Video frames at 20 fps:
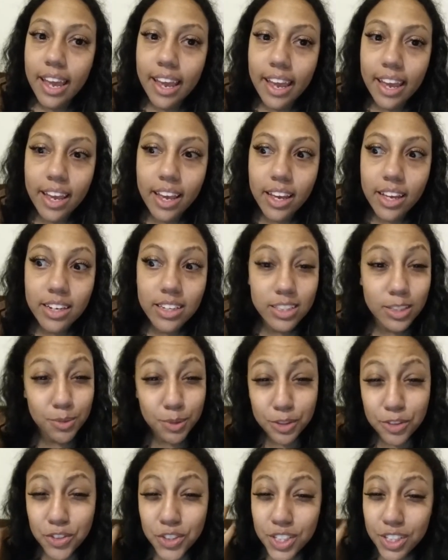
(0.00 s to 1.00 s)
And
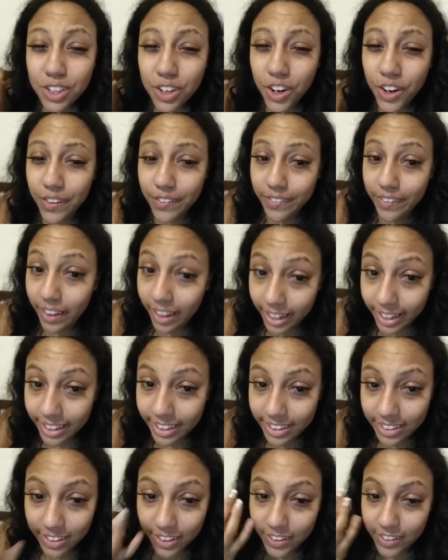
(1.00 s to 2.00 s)
especially
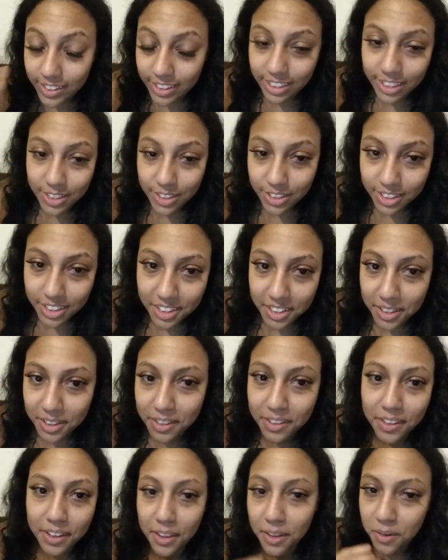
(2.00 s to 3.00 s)
online, on the
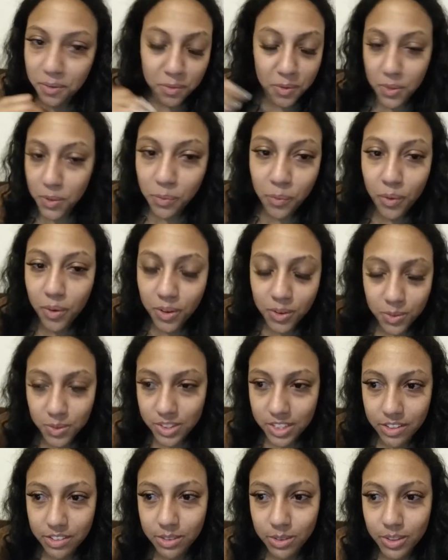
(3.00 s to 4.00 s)
internet, like with the world,
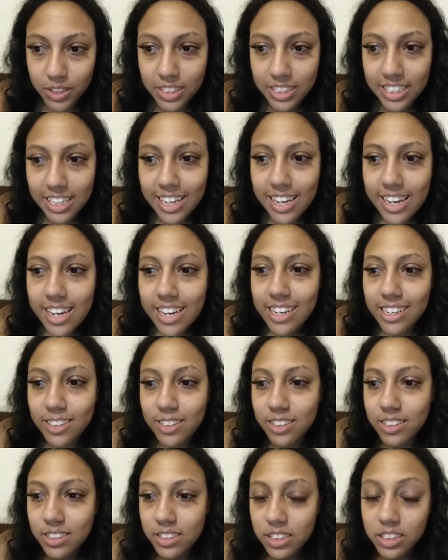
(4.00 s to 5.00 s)
with everyone,
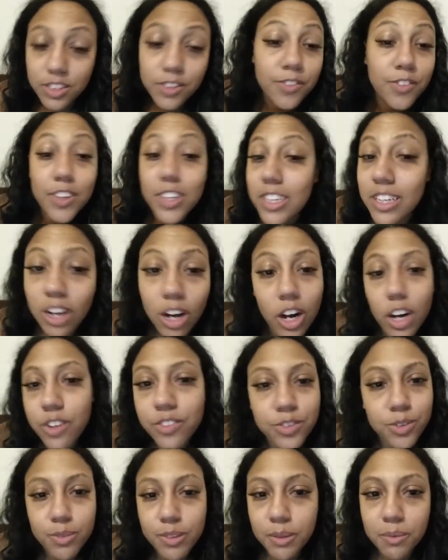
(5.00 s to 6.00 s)
it's it's very
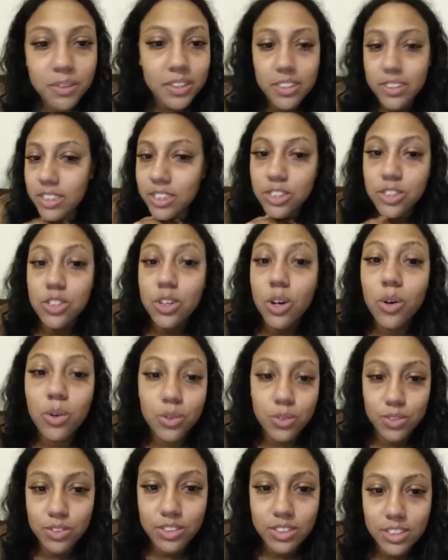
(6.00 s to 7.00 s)
odd for me because I
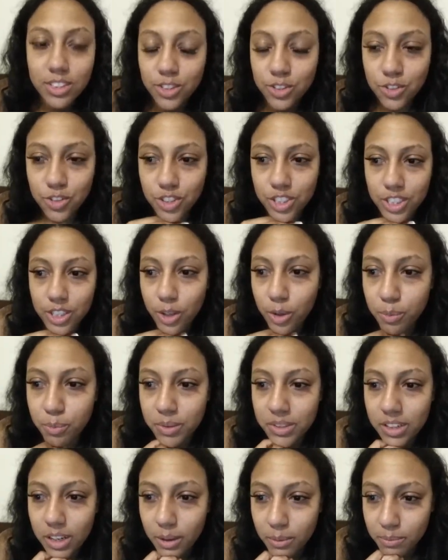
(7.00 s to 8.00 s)
don't usually
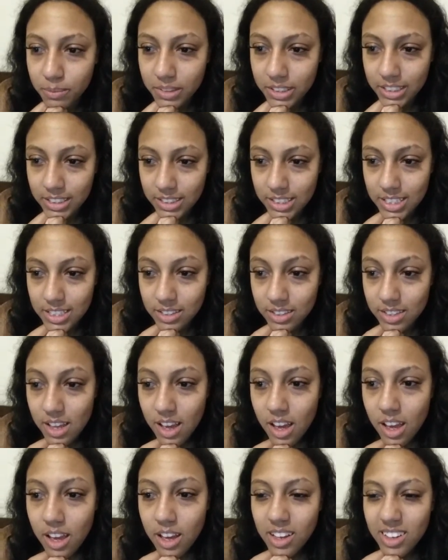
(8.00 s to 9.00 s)
open up like this.
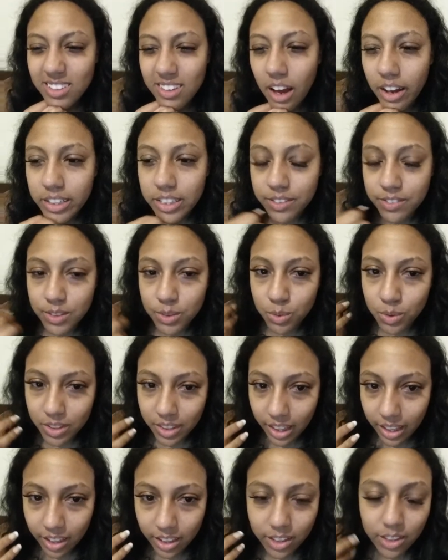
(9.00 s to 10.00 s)
Not even
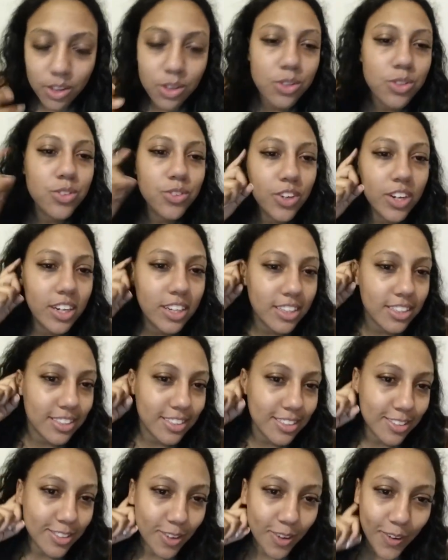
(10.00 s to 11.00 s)
with like close friends